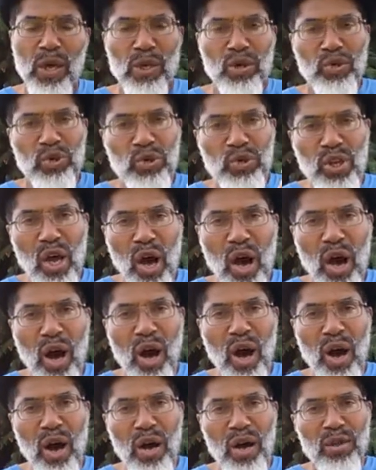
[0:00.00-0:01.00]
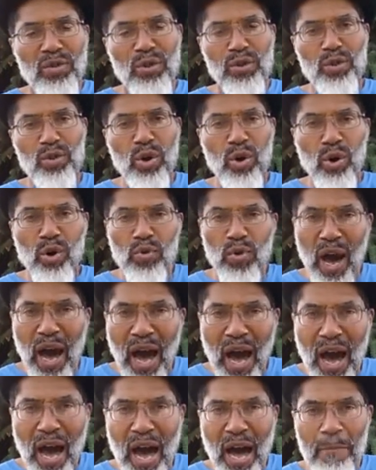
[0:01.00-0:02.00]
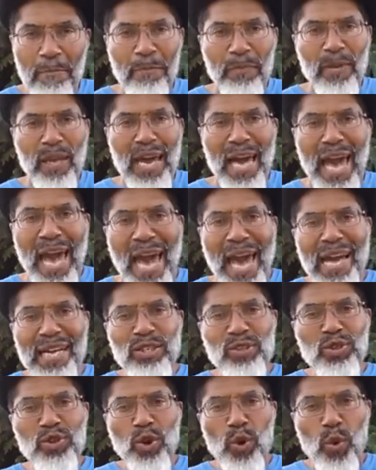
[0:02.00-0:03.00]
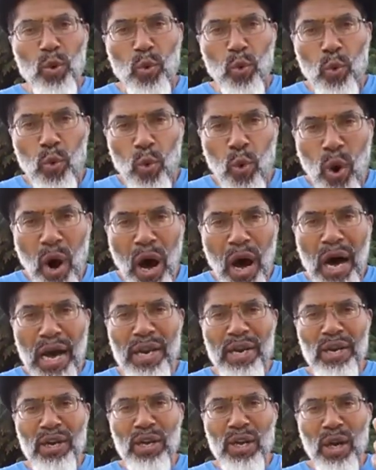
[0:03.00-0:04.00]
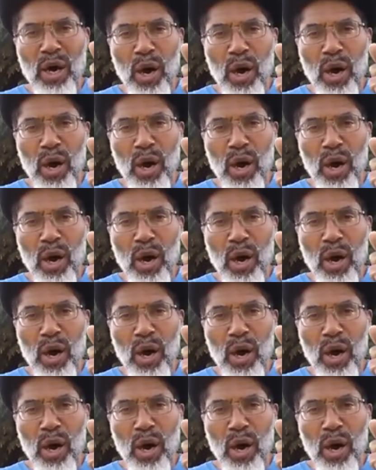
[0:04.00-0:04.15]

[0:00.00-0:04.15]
saw the Torah as one